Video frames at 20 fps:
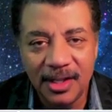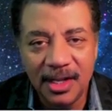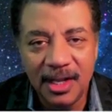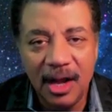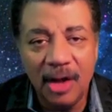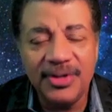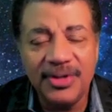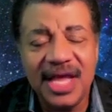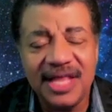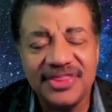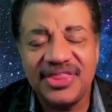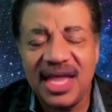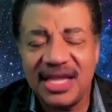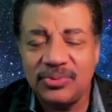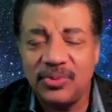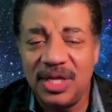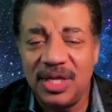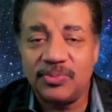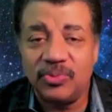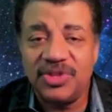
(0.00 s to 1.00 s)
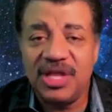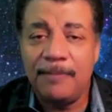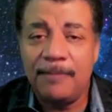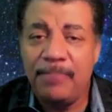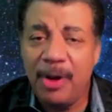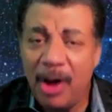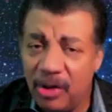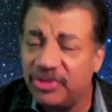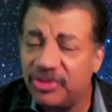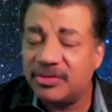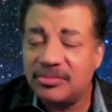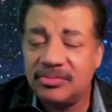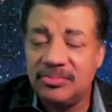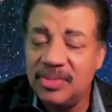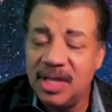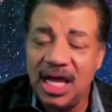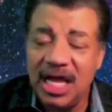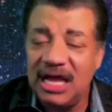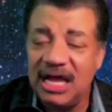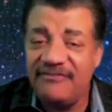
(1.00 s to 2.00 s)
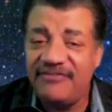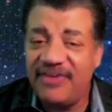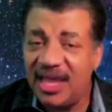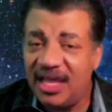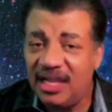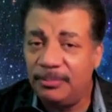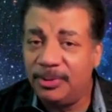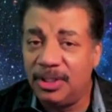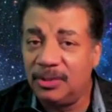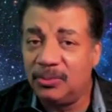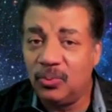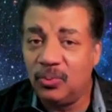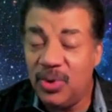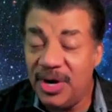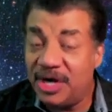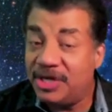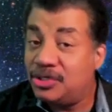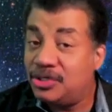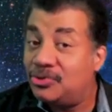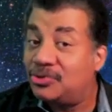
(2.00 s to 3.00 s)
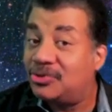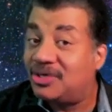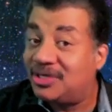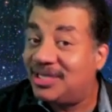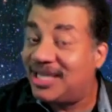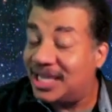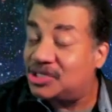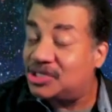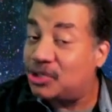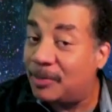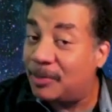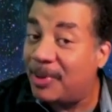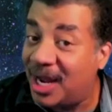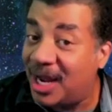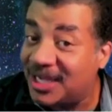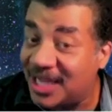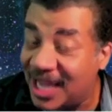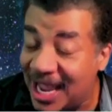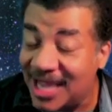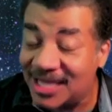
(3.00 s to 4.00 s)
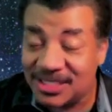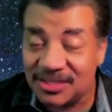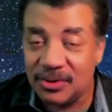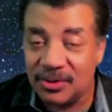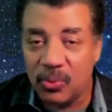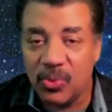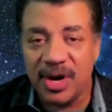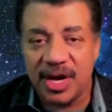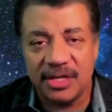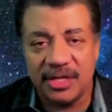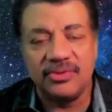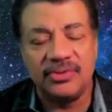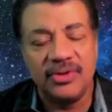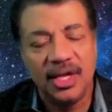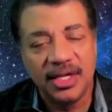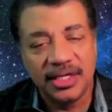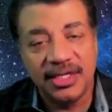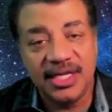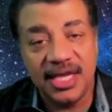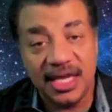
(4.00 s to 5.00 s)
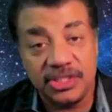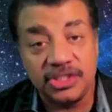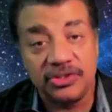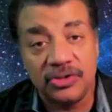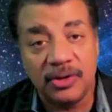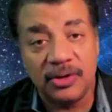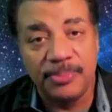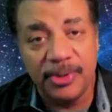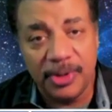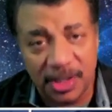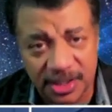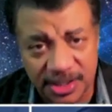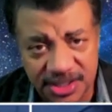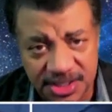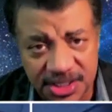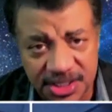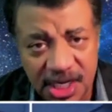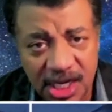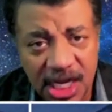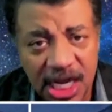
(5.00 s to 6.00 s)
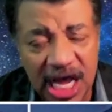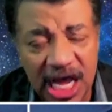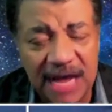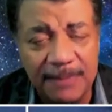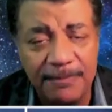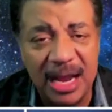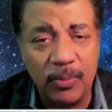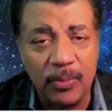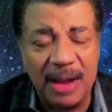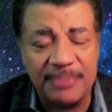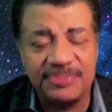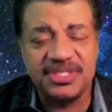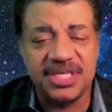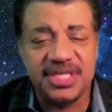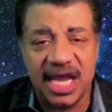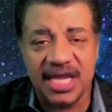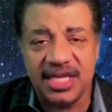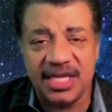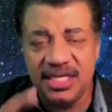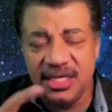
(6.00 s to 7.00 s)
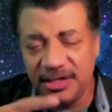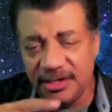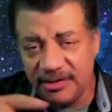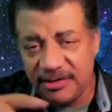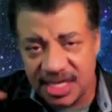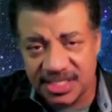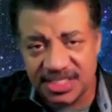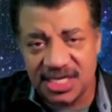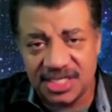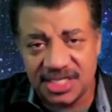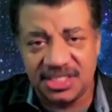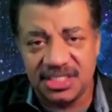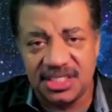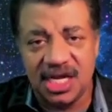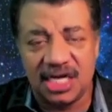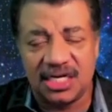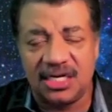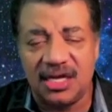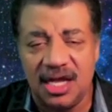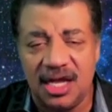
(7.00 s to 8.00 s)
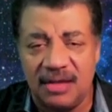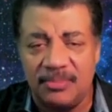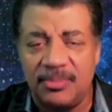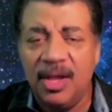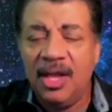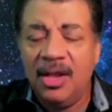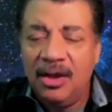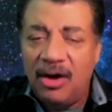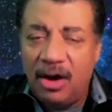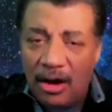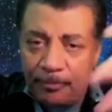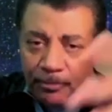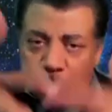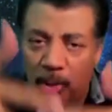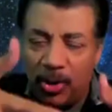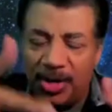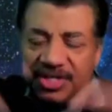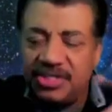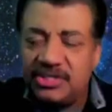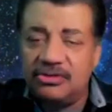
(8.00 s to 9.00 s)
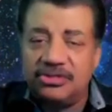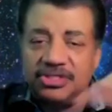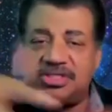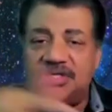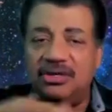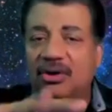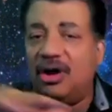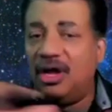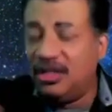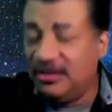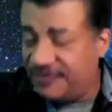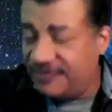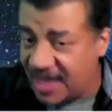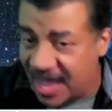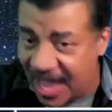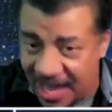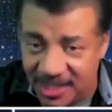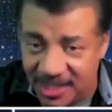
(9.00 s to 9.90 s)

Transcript: Oh, yeah, thanks. Well, they're both uh, available where you get your podcasts or where you get your books. Uh, my website, neil degrasse tyson dot com, are pointers to all of that.